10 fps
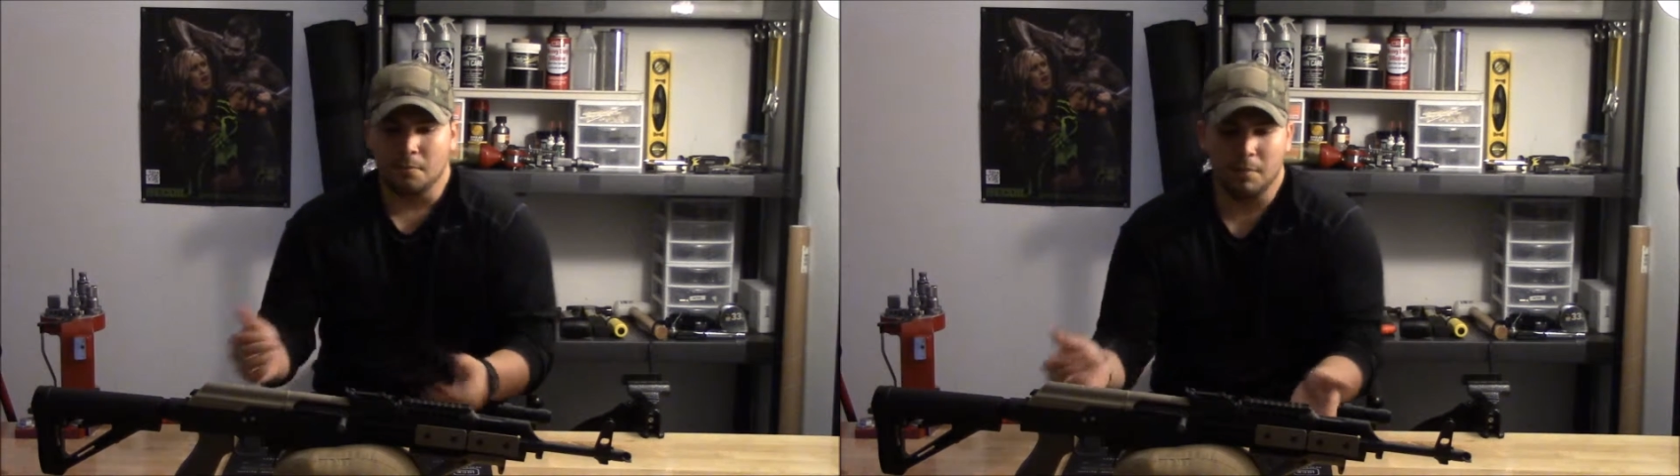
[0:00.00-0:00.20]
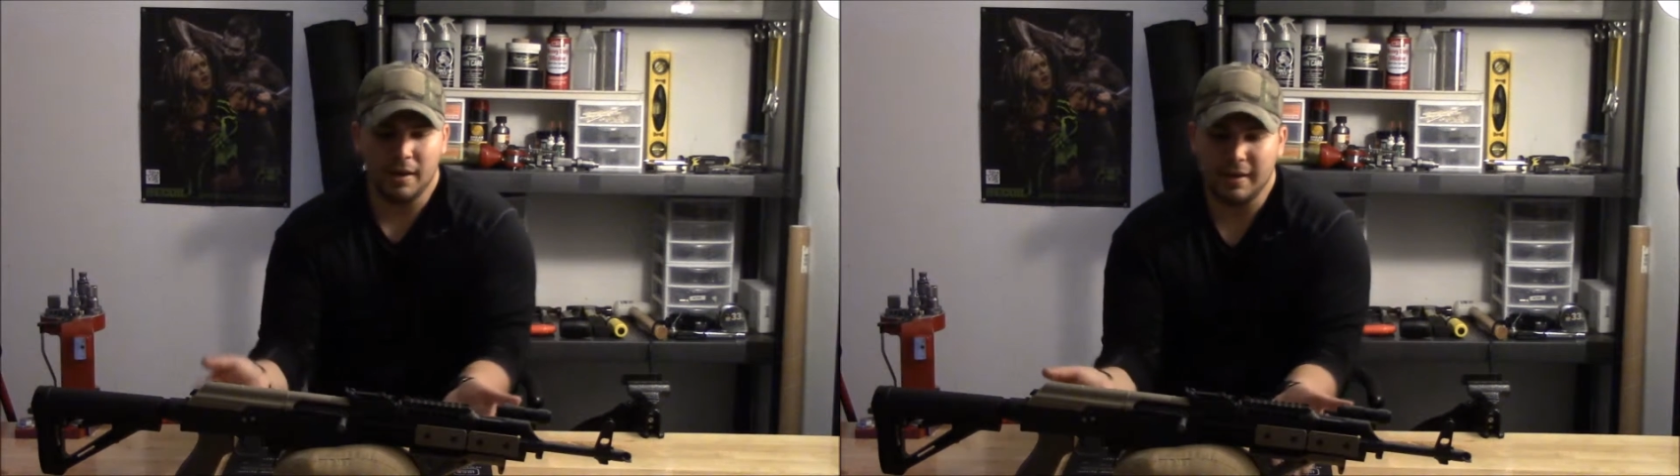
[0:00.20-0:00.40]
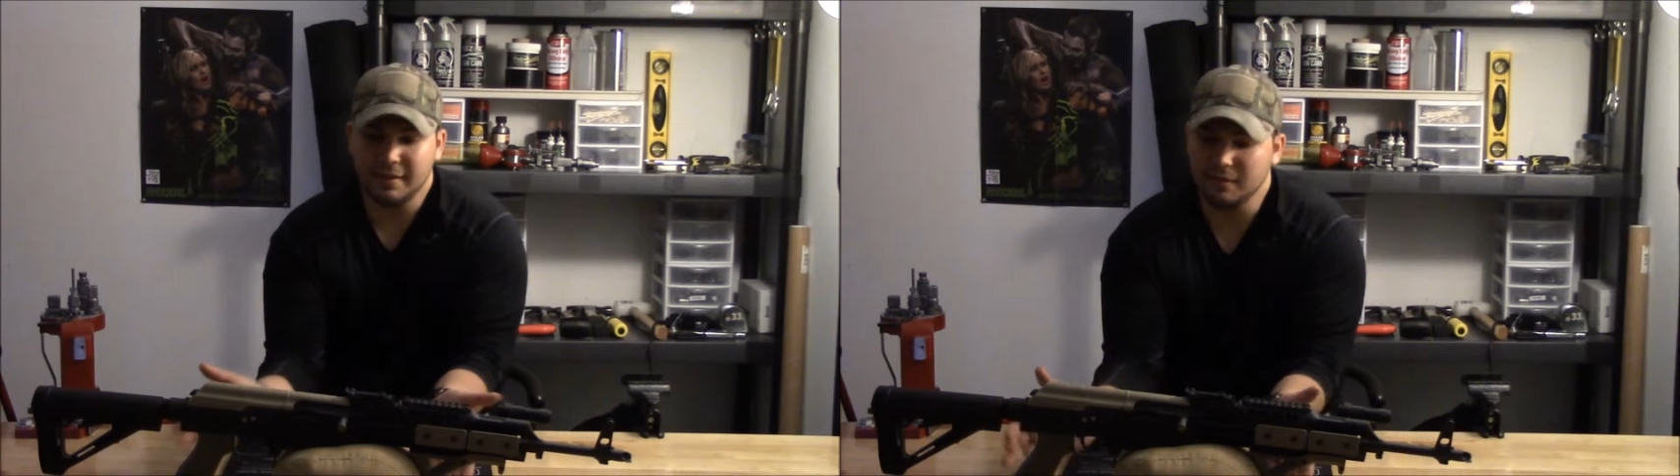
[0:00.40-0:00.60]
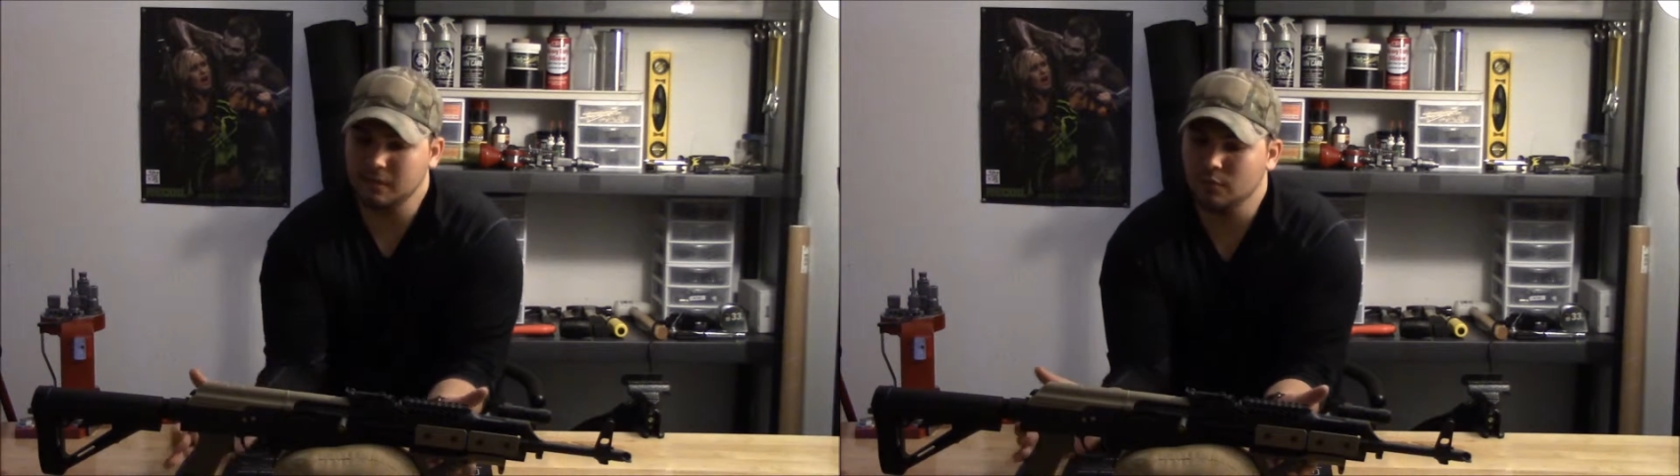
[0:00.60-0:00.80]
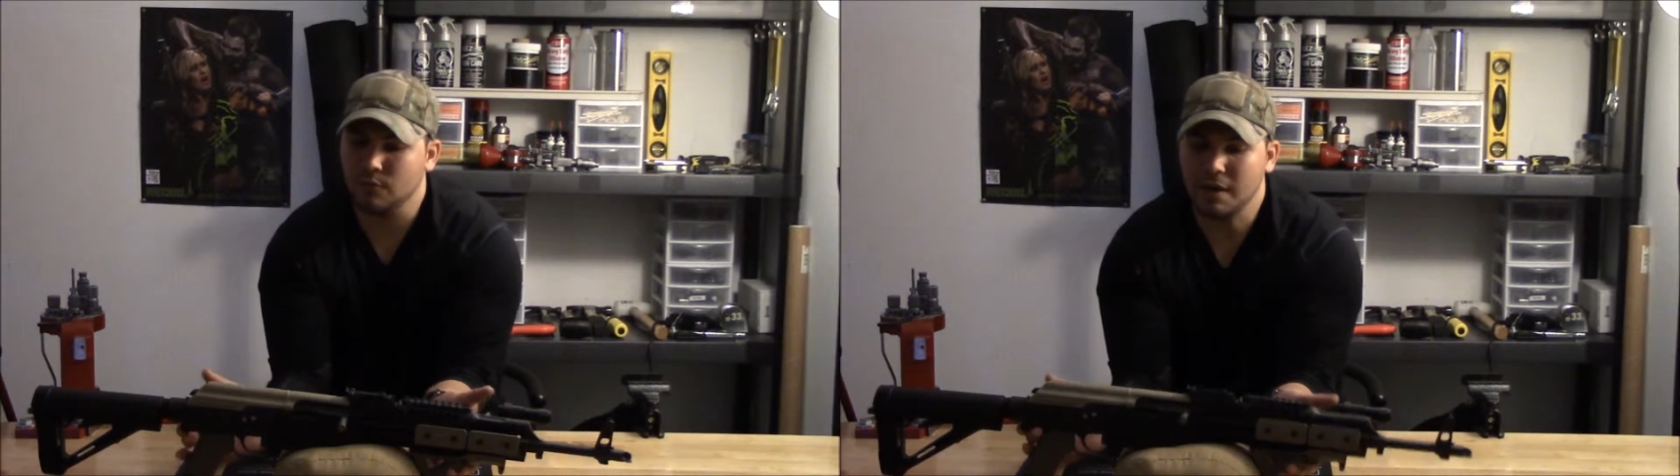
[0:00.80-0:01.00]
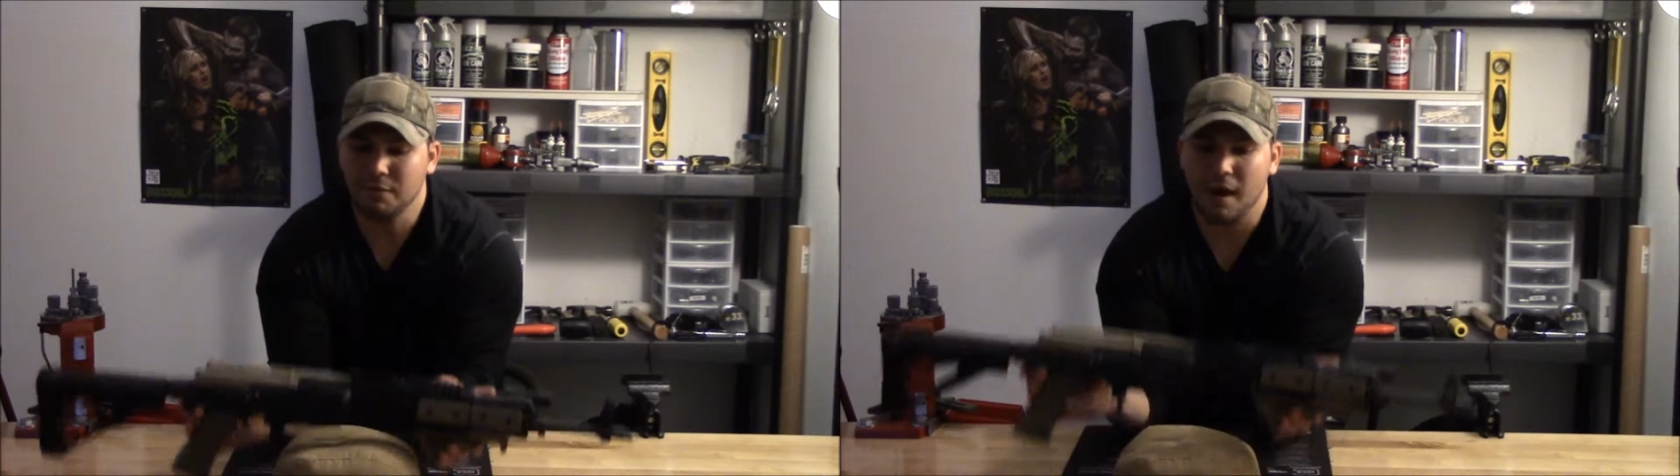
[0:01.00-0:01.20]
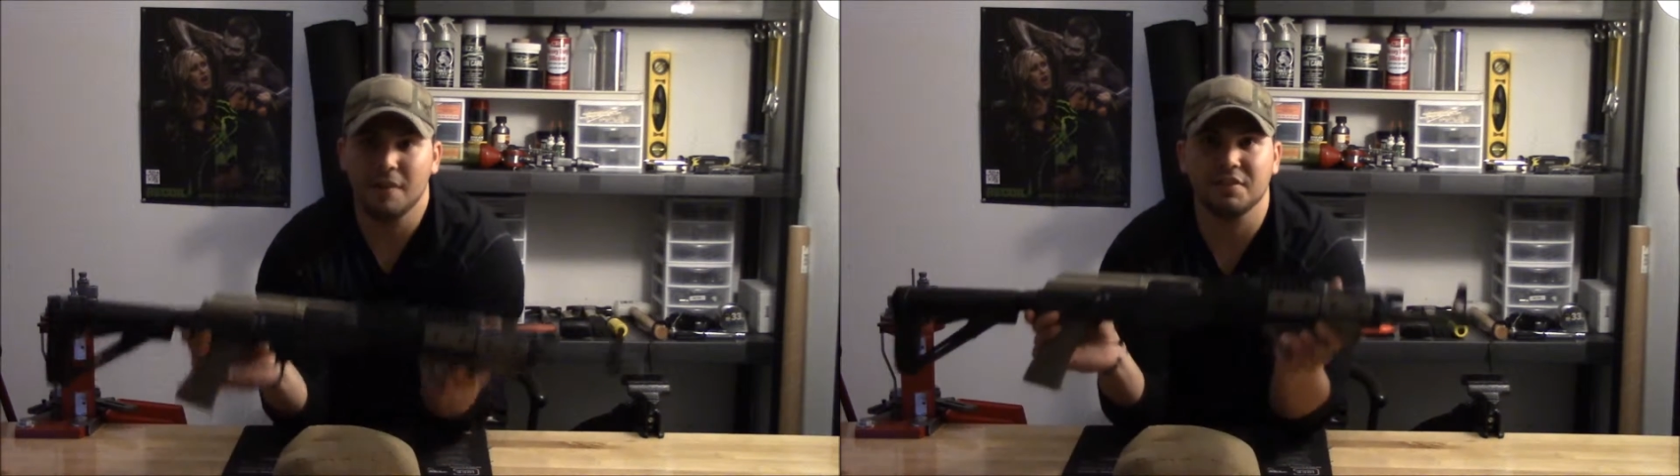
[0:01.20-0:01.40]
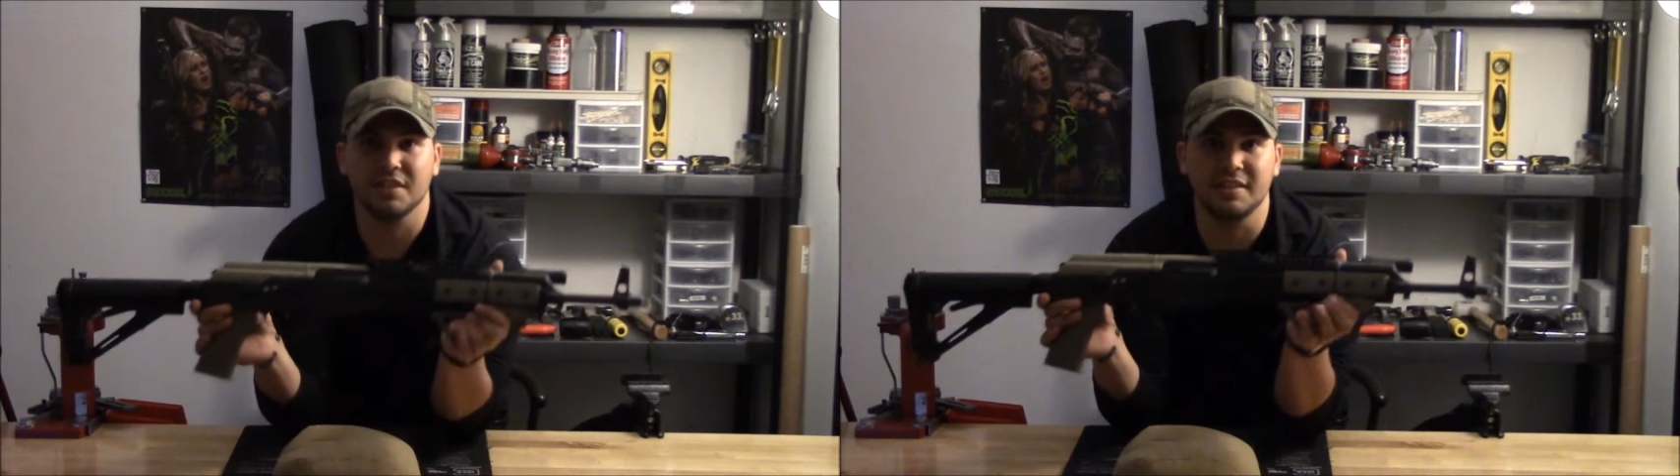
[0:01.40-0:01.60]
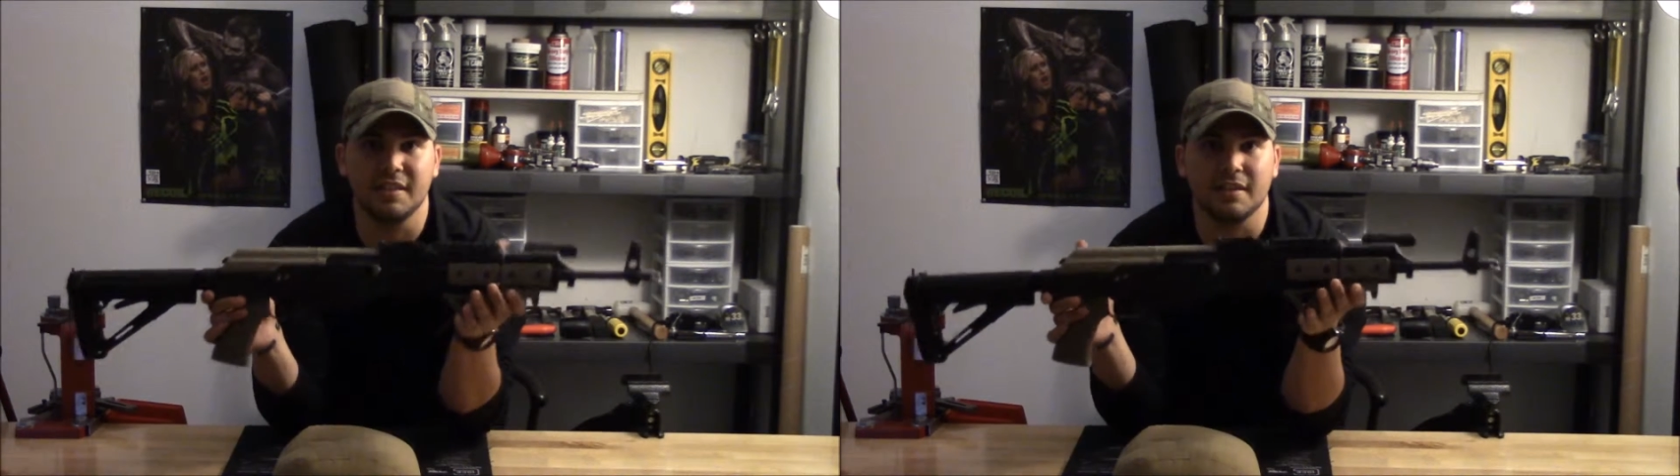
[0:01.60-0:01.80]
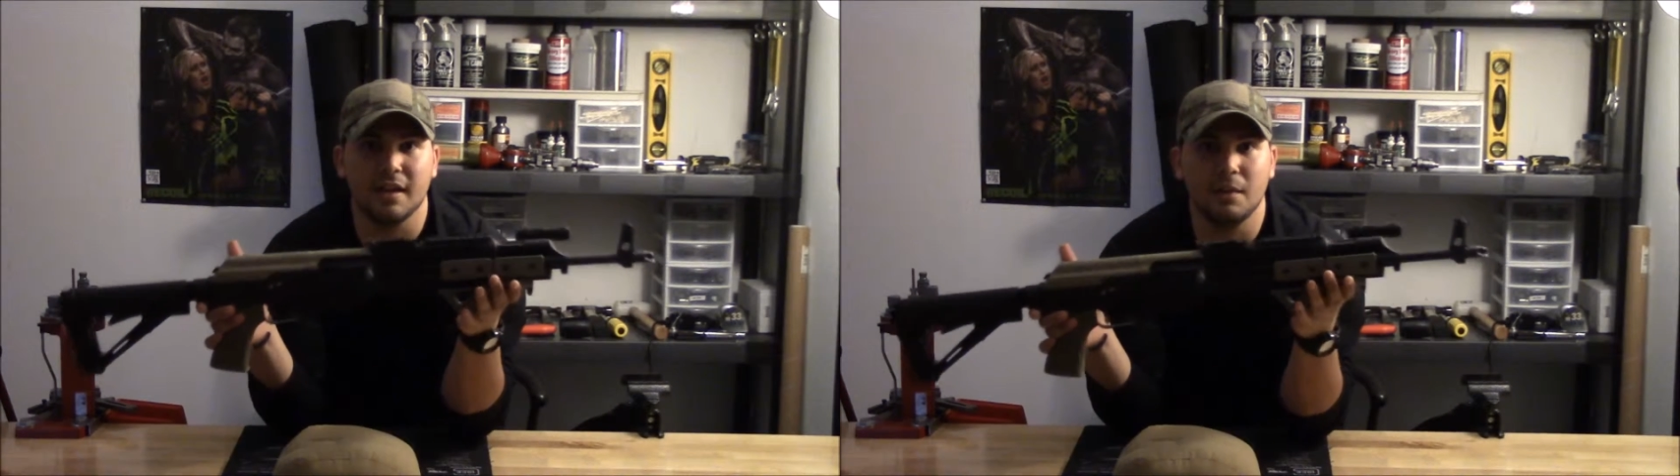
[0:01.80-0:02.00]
But the rifle obviously didn't come